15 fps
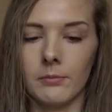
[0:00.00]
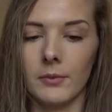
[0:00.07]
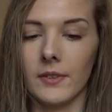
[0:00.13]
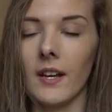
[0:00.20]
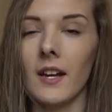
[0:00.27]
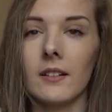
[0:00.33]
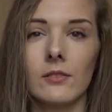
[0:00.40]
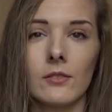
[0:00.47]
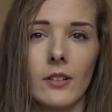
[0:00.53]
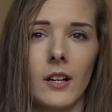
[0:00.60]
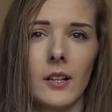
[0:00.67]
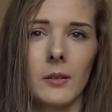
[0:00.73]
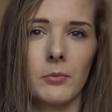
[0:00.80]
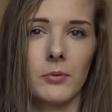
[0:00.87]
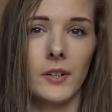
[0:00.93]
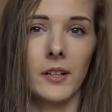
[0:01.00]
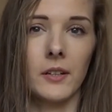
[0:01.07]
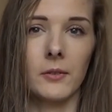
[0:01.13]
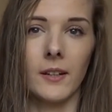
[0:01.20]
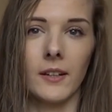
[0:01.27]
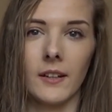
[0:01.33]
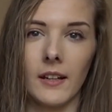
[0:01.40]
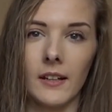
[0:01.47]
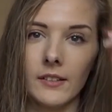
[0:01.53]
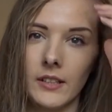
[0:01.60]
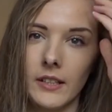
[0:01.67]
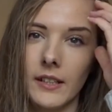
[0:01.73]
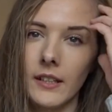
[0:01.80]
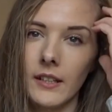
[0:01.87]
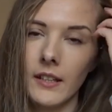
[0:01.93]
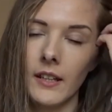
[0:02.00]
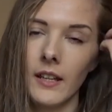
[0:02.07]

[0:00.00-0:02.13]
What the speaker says: but that dried it pretty quick actually.